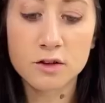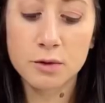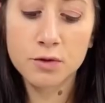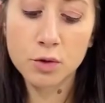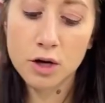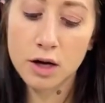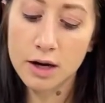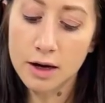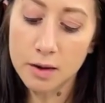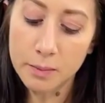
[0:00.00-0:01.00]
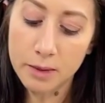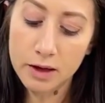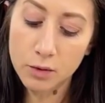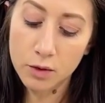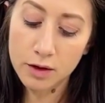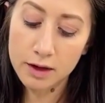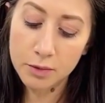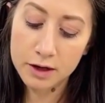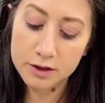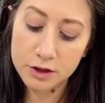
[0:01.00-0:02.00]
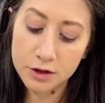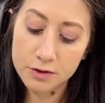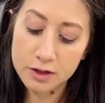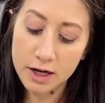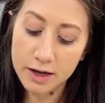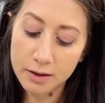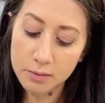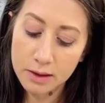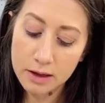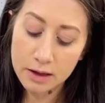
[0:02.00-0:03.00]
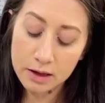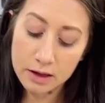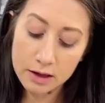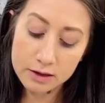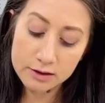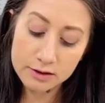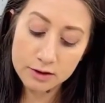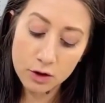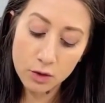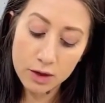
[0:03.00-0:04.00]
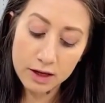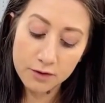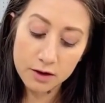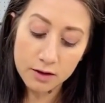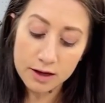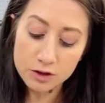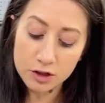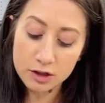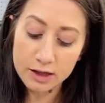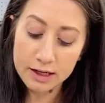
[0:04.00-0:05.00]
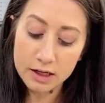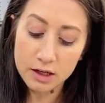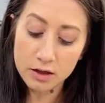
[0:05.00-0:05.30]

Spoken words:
before. It will get pretty dirty over time. So if it allows you to clean it,